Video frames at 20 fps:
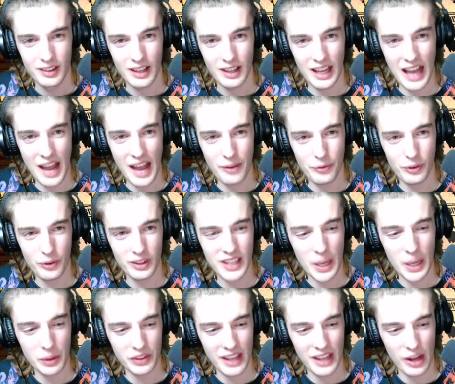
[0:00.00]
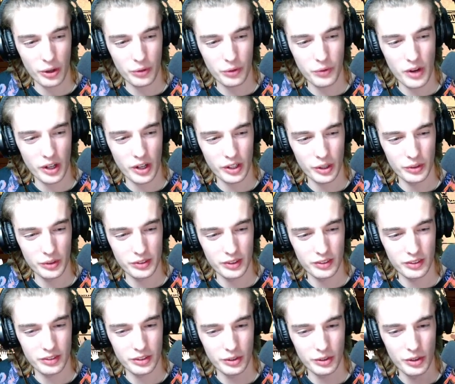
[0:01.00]
I forget what the Elk Fawn grows
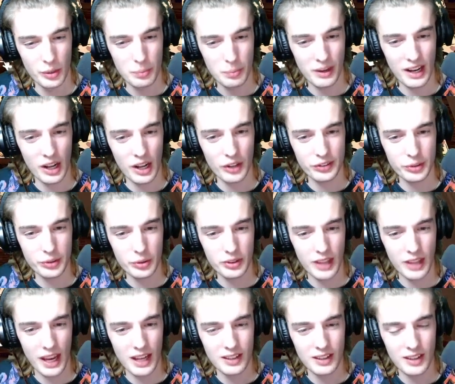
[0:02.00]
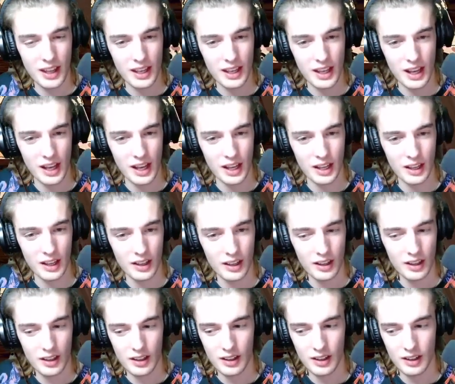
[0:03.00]
into. But I also gained a...
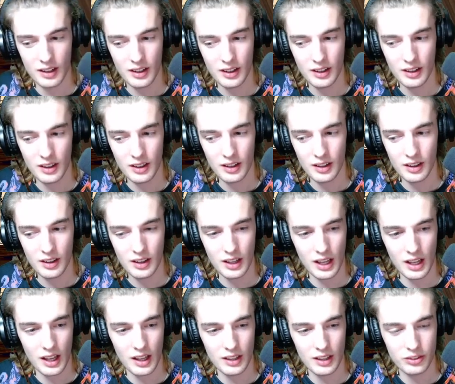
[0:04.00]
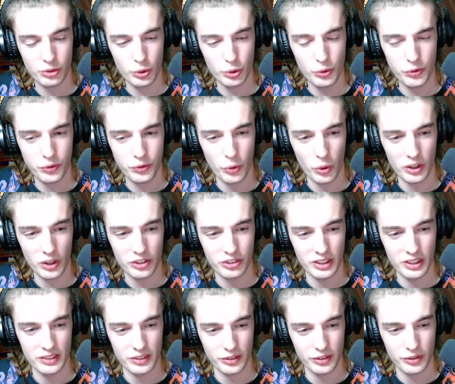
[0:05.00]
2-4,
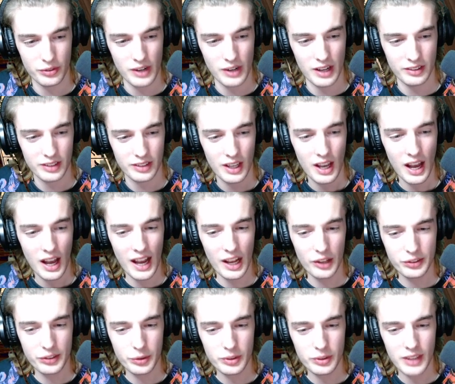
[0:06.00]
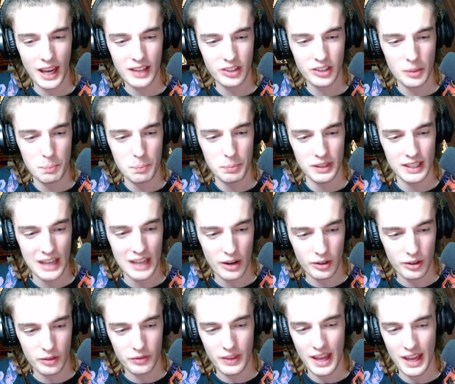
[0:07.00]
Jesus Christ. I also gained a B out
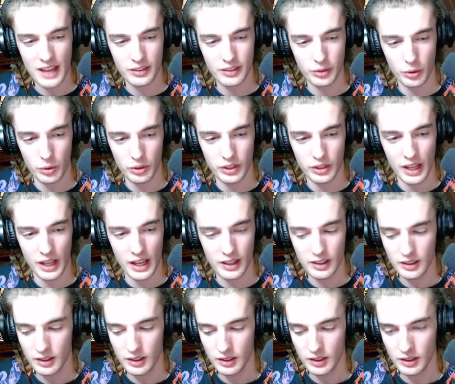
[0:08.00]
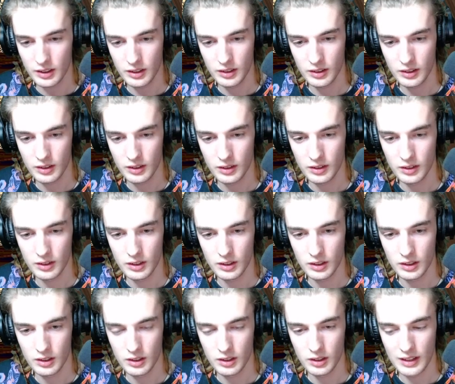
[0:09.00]
of that, so hold on.
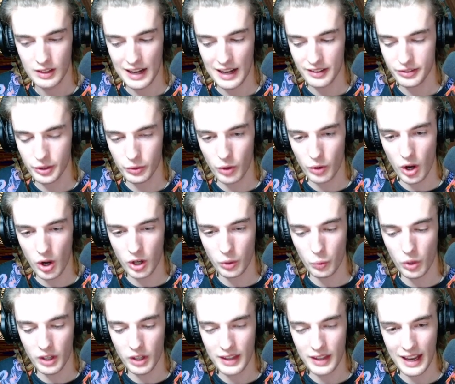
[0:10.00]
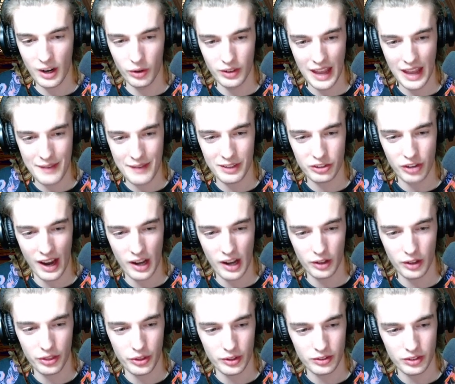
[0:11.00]
That's the wrong one. I don't have a
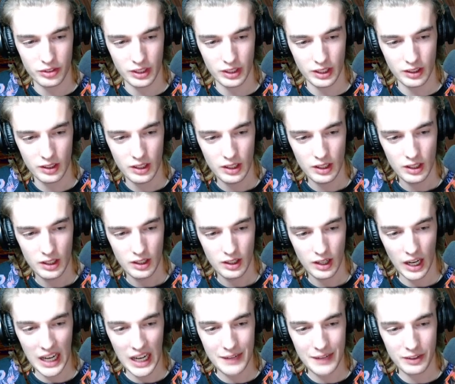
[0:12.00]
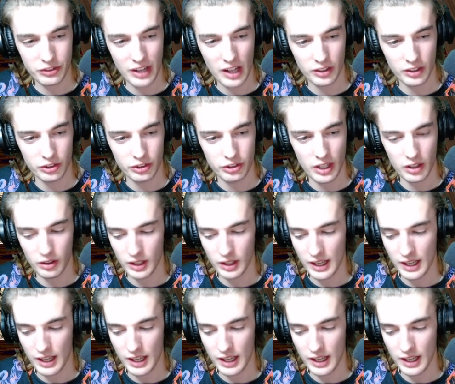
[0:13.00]
child, 13. I don't have a child in general,